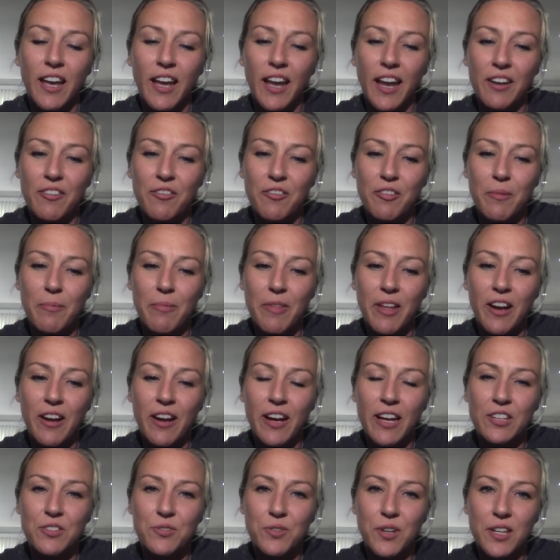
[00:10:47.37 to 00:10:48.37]
And from there,
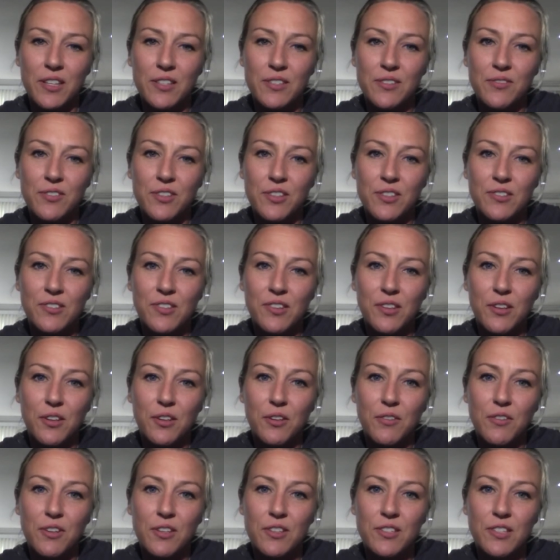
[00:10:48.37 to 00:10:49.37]
I transferred to the
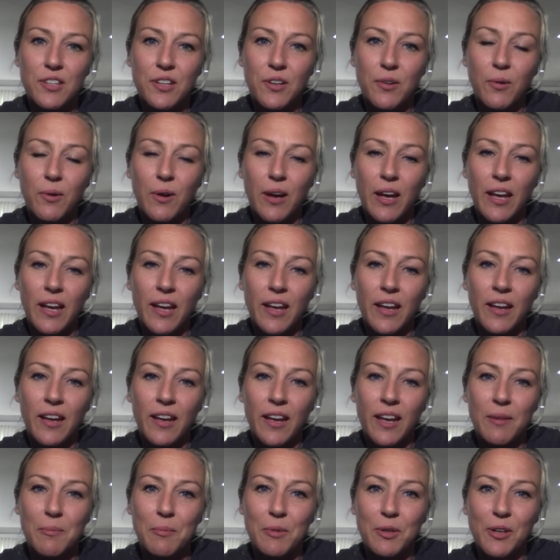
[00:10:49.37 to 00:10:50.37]
University of Hawaii
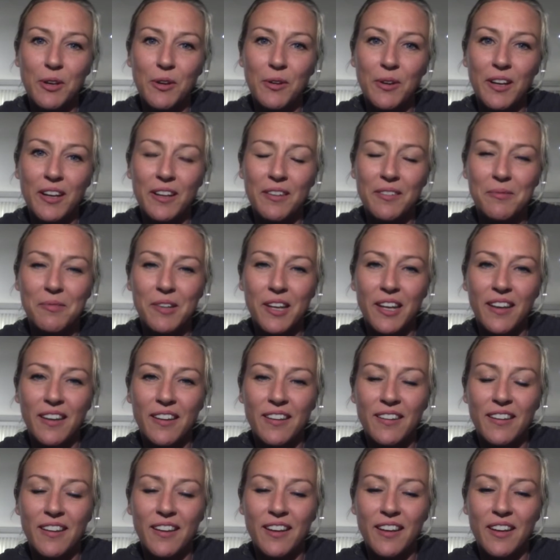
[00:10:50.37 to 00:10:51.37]
at Manoa
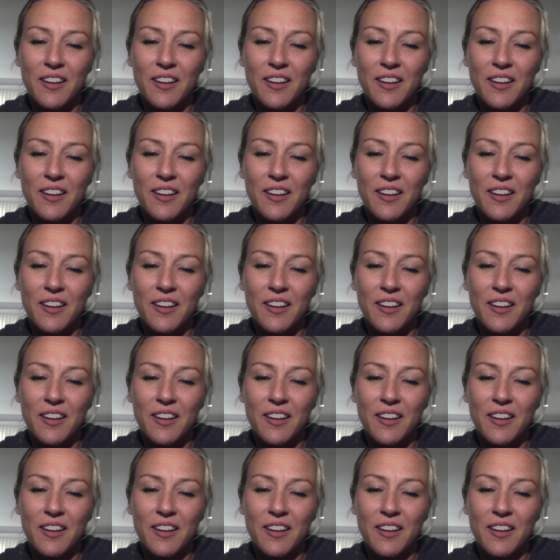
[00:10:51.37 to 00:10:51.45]
and